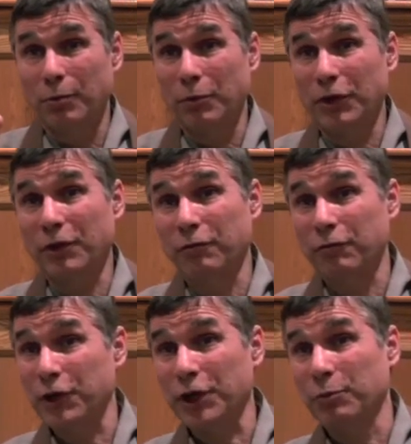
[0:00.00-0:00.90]
But the
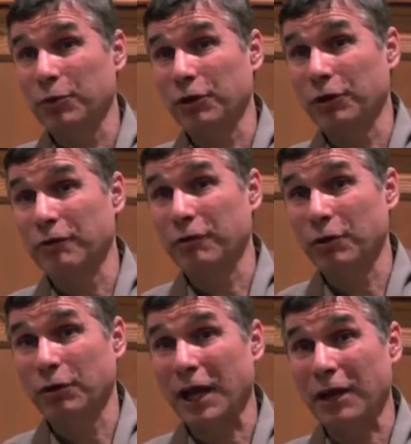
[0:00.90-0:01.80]
freedom to live
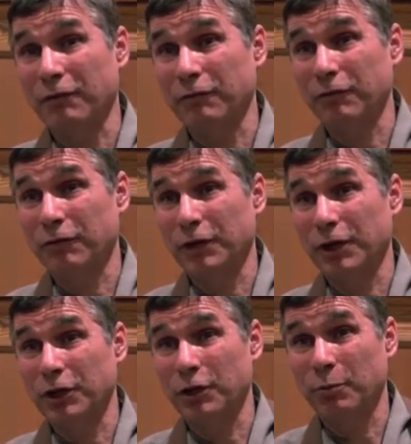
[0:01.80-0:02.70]
your life
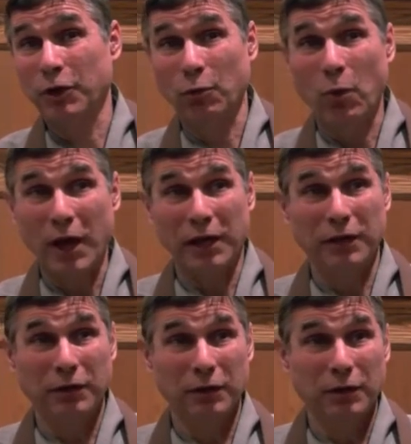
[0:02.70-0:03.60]
and to be awake